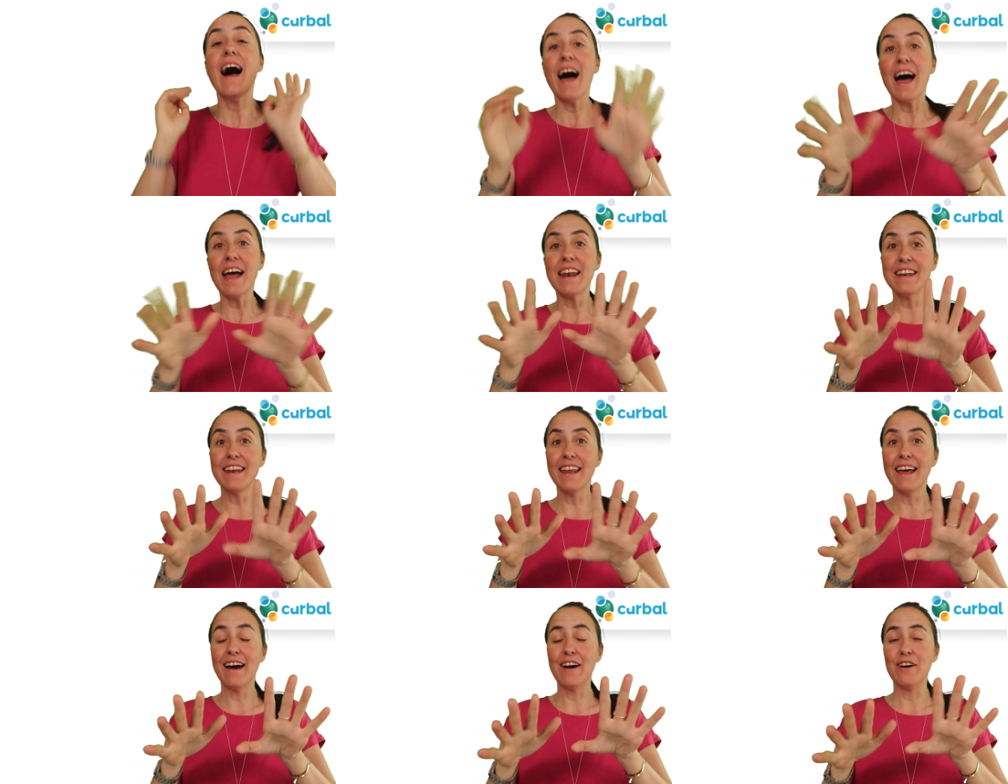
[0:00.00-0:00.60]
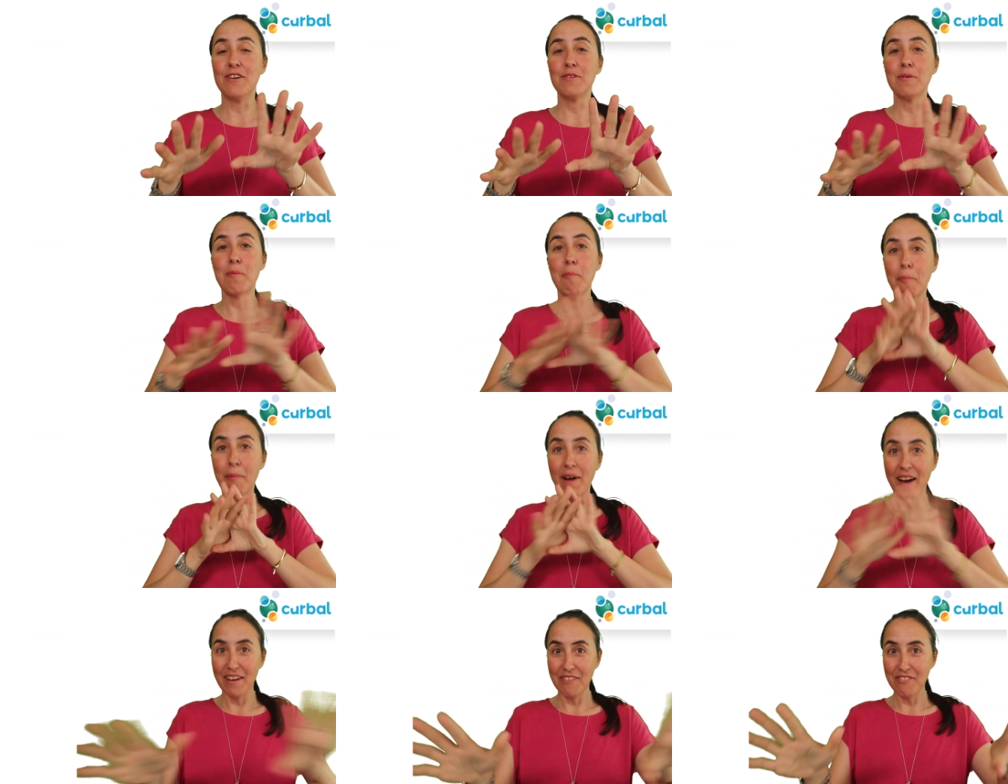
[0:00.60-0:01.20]
And now
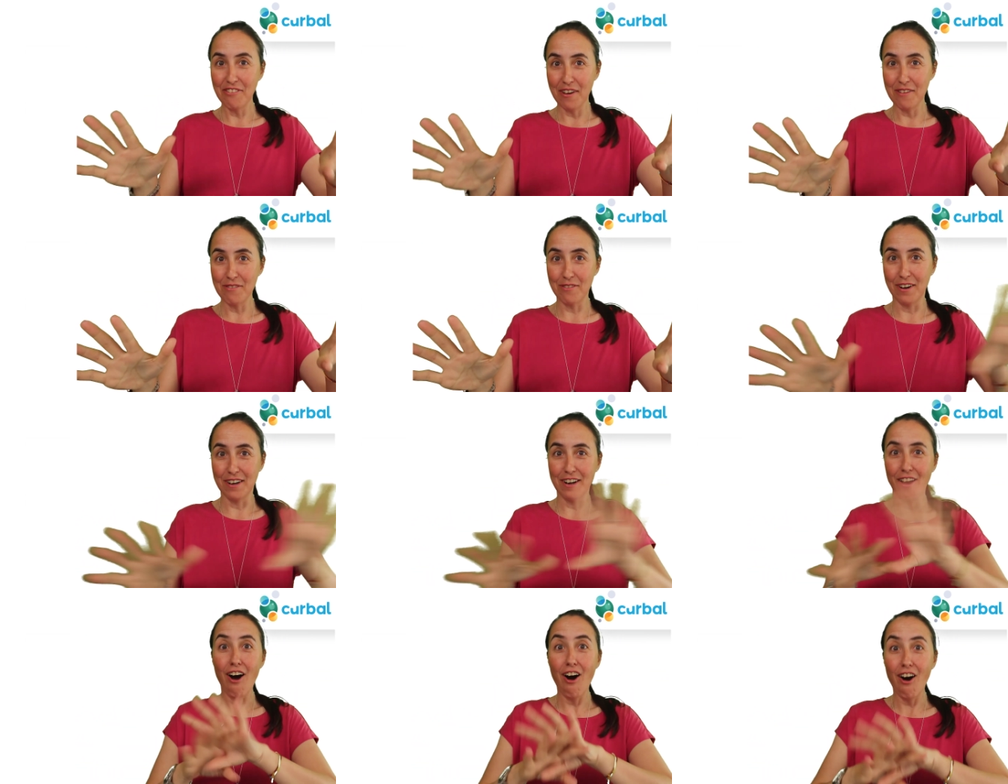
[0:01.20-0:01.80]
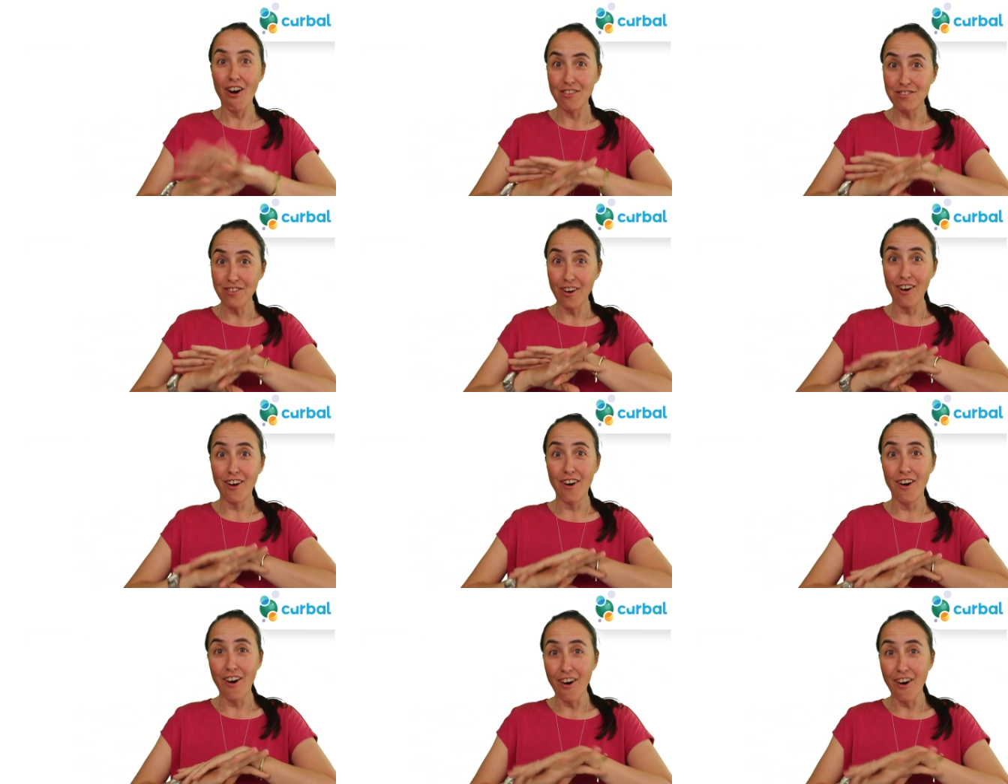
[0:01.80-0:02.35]
my favorite of